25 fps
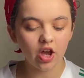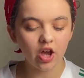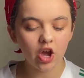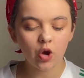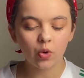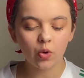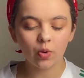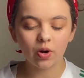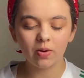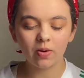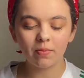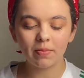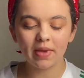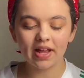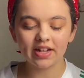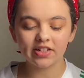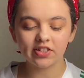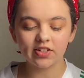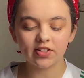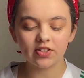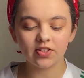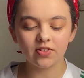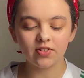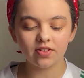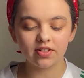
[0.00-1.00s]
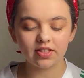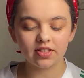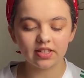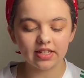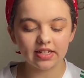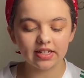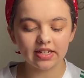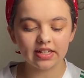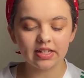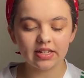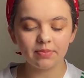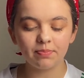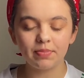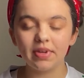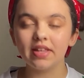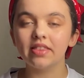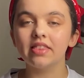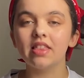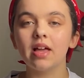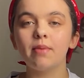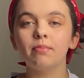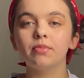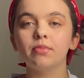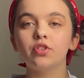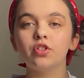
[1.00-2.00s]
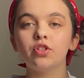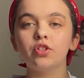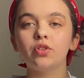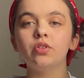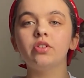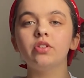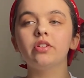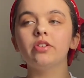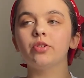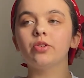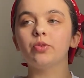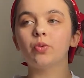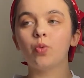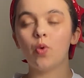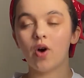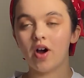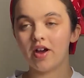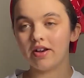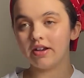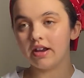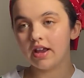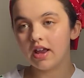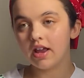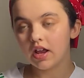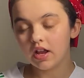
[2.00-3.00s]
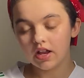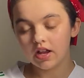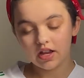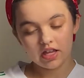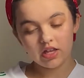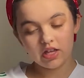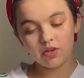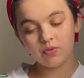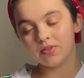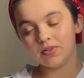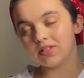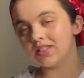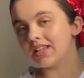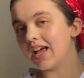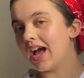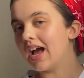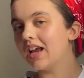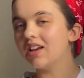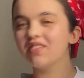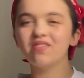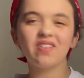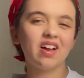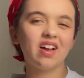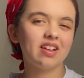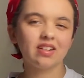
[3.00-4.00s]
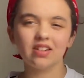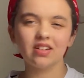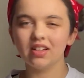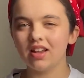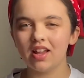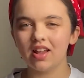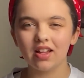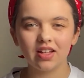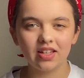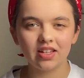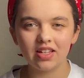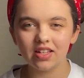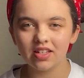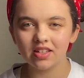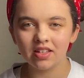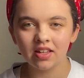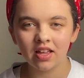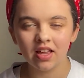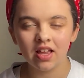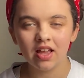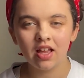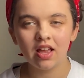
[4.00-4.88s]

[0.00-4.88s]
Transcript: where Manchester City beat them 2-1. He was kind of unlucky.